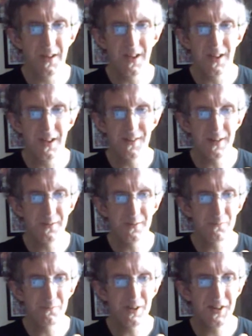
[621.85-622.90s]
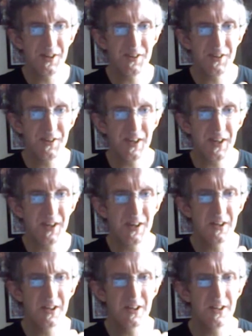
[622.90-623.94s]
then we did the
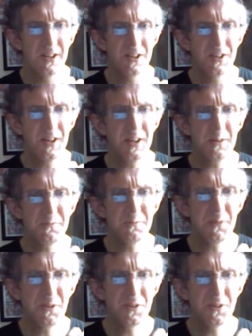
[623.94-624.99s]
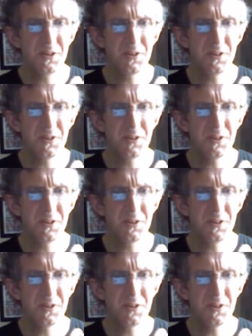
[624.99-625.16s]
Teenage Mutant